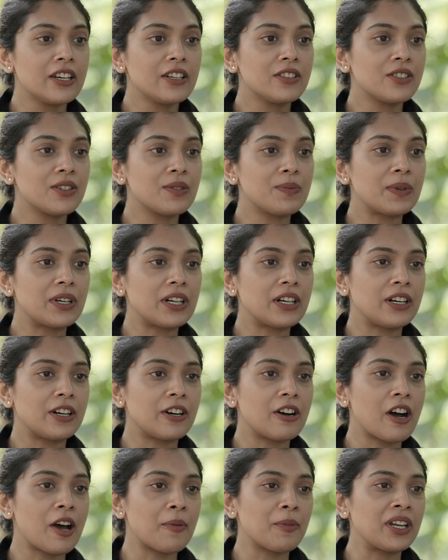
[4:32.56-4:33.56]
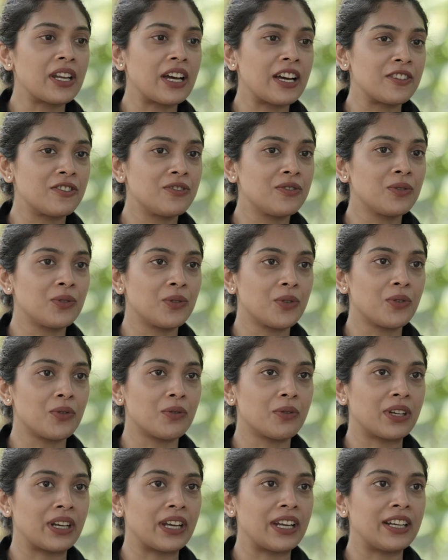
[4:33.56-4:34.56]
So uh, I mean, as you
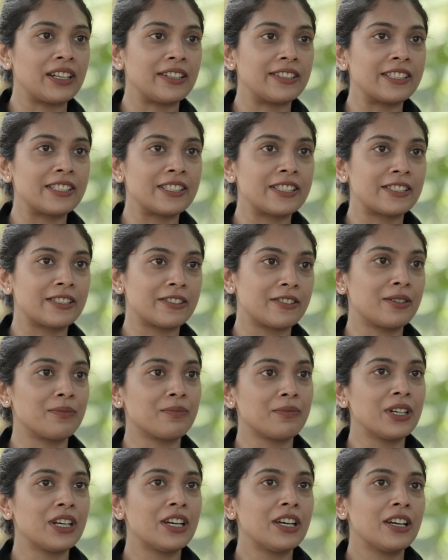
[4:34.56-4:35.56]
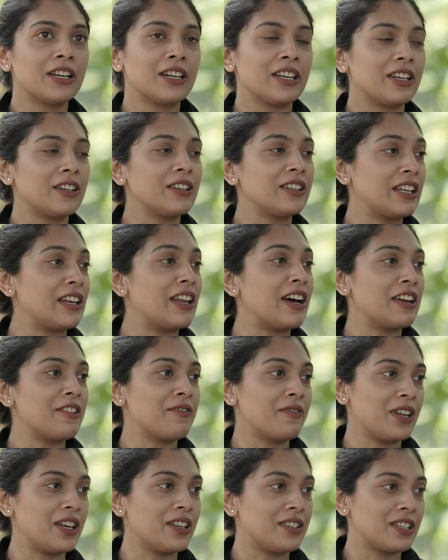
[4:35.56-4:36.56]
know, right, this term, the
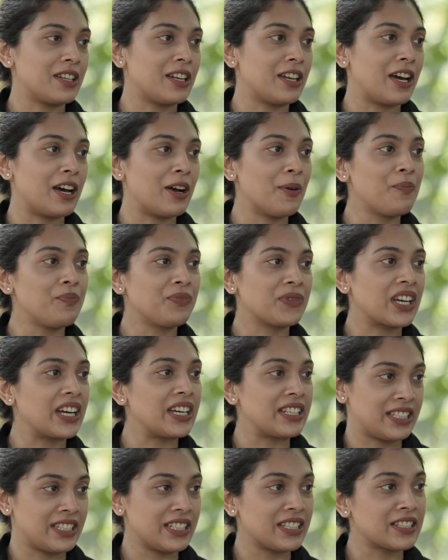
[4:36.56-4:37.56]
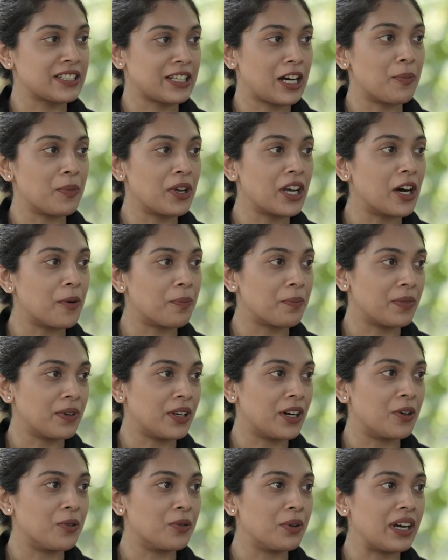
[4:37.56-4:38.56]
live nature lab, is just coming up
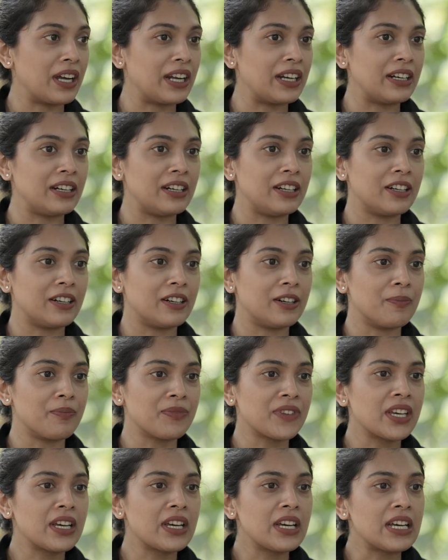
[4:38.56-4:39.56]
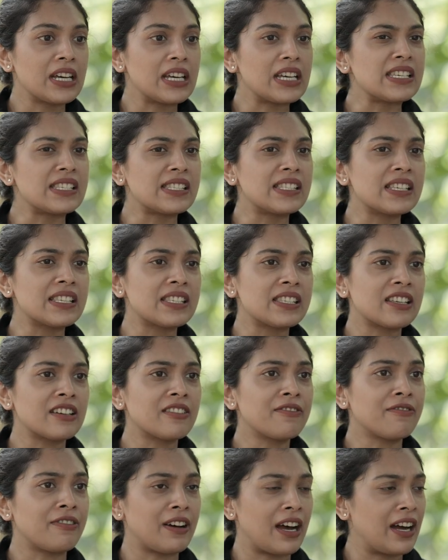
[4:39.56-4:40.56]
now. And uh, is this
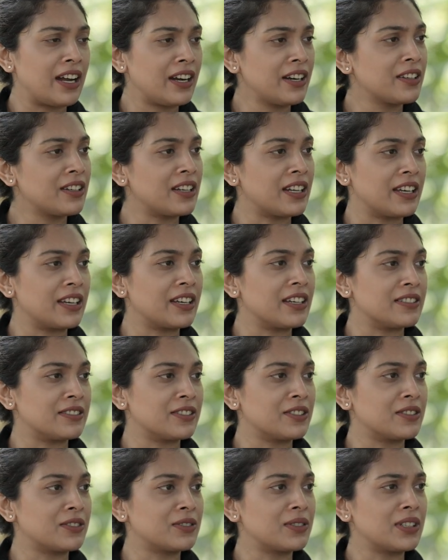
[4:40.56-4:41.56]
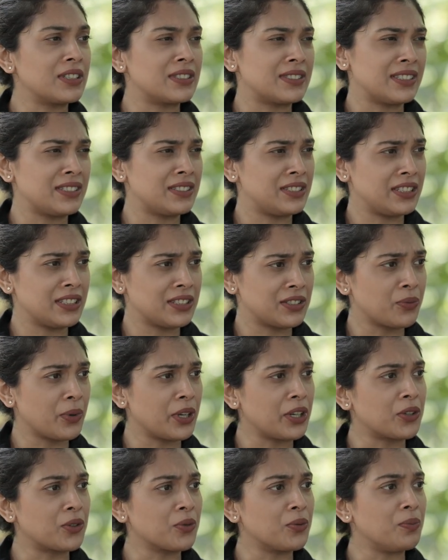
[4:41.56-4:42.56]
a fad? Like, is it is just
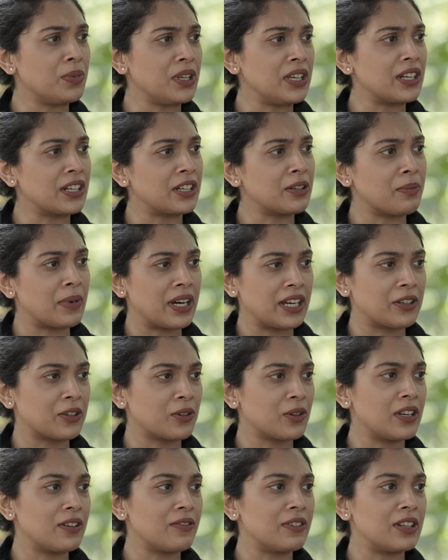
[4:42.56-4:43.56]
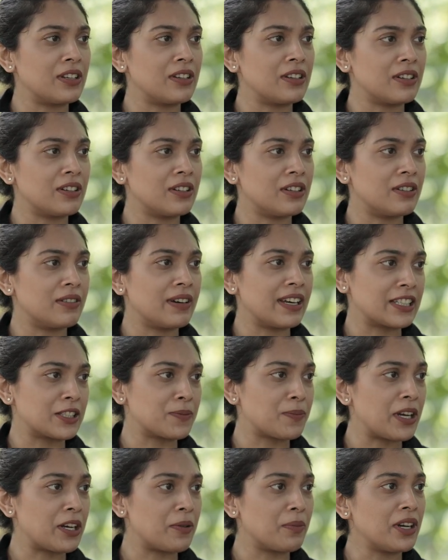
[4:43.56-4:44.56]
going to be at a micro level uh,
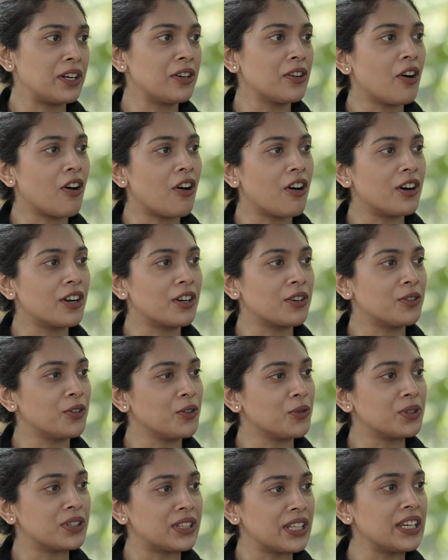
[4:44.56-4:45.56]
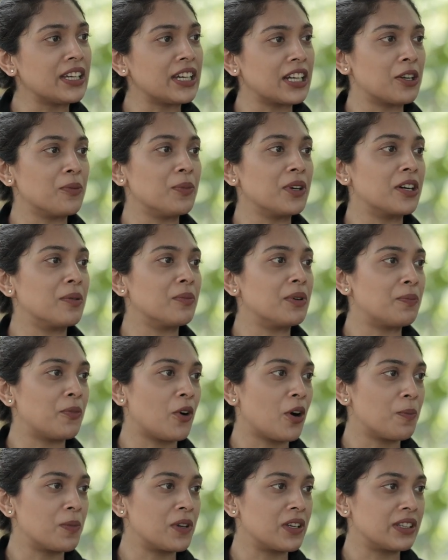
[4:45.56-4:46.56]
experiment or do you think it will become a
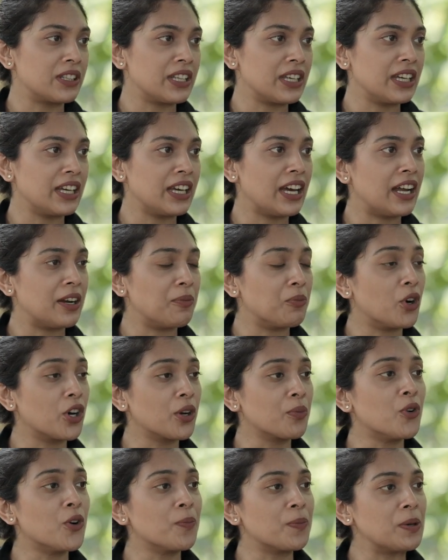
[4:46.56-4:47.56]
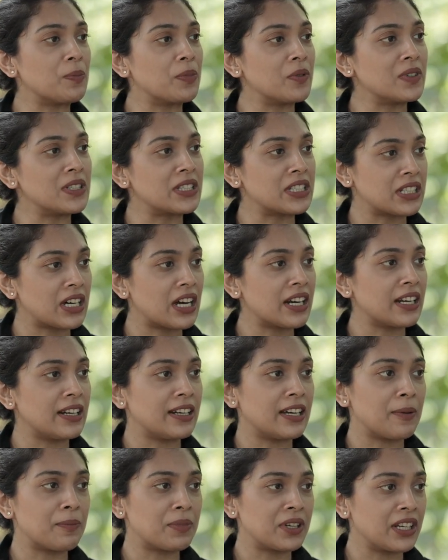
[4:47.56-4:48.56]
popular thing and more and more people will start
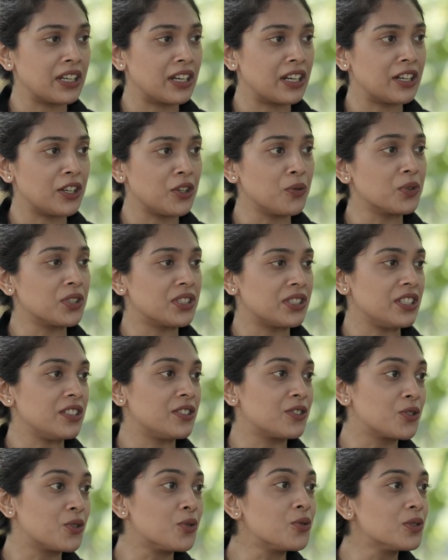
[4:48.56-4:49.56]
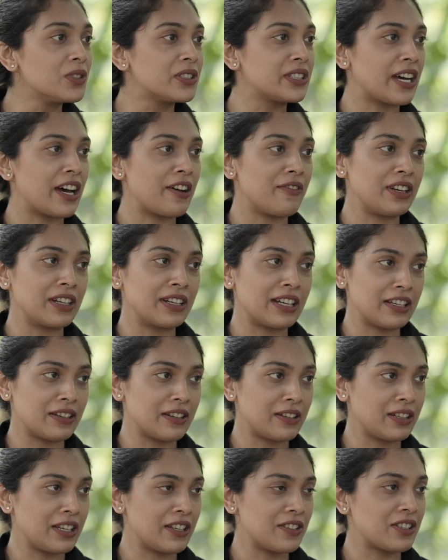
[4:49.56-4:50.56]
adapting it you would see schools having
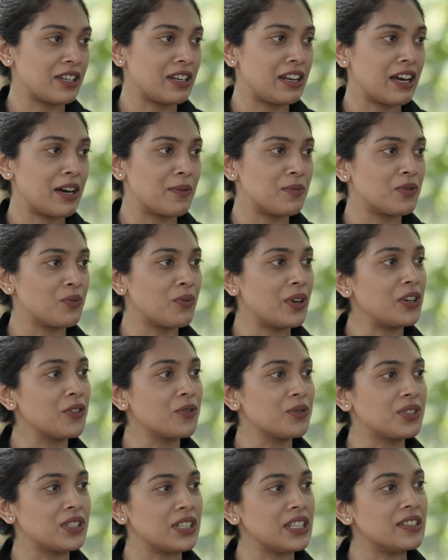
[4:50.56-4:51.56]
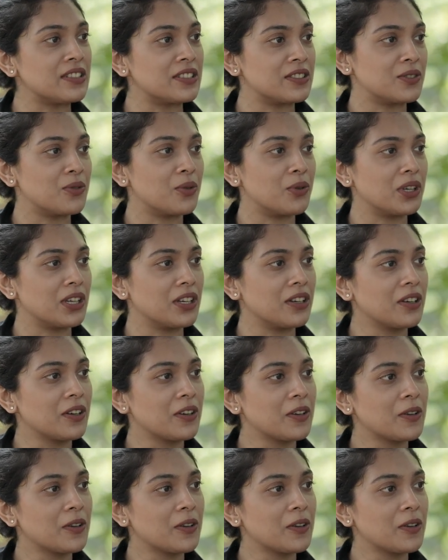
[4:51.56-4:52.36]
nature labs where do you see this going